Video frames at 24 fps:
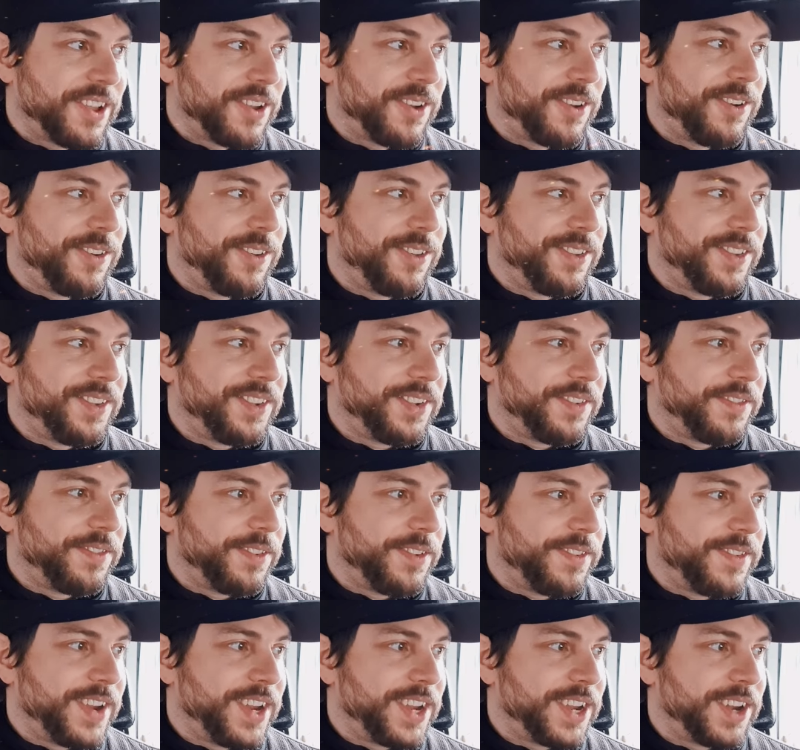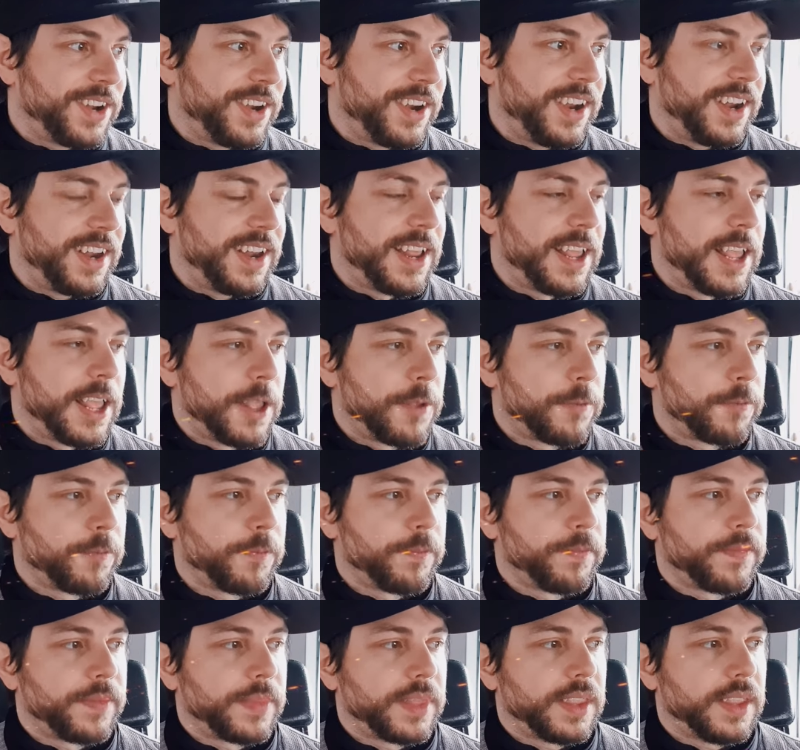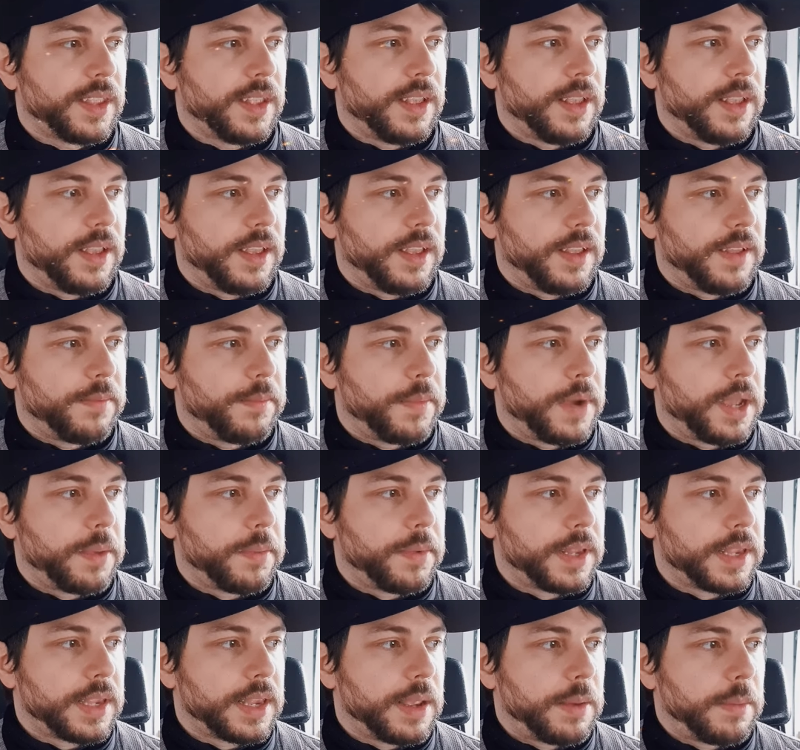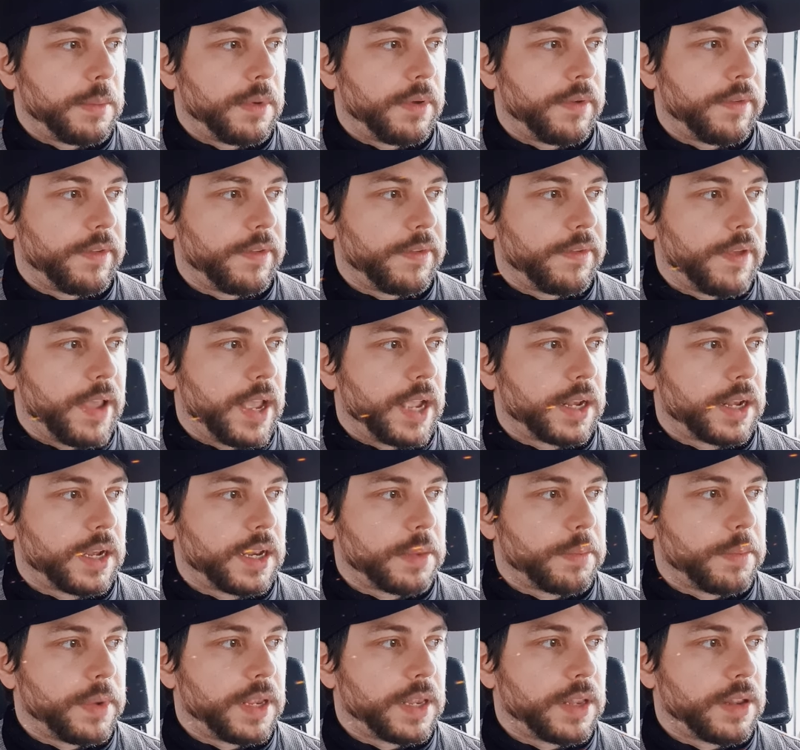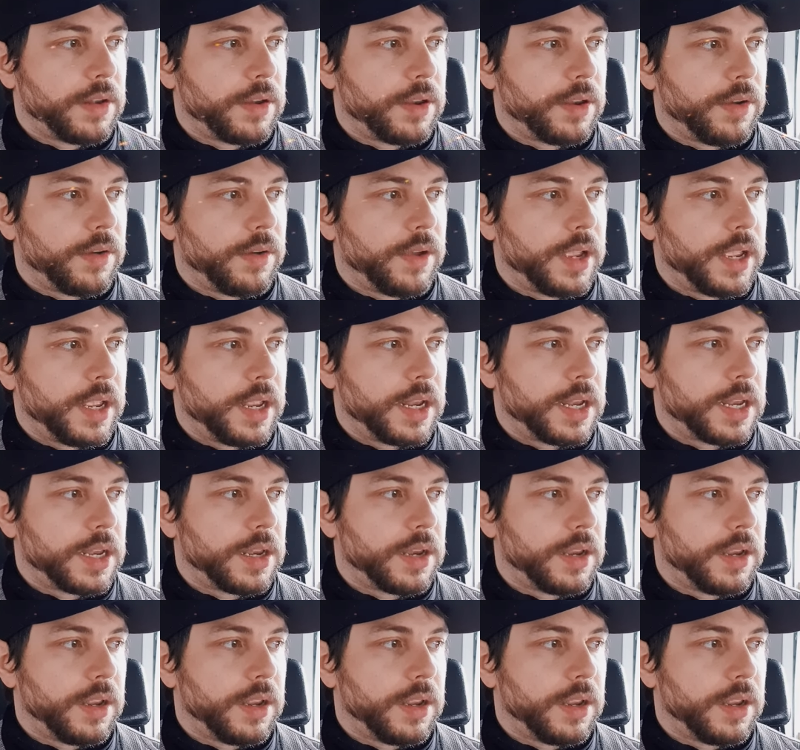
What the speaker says: all this information, right? It might be some other factors based on your age,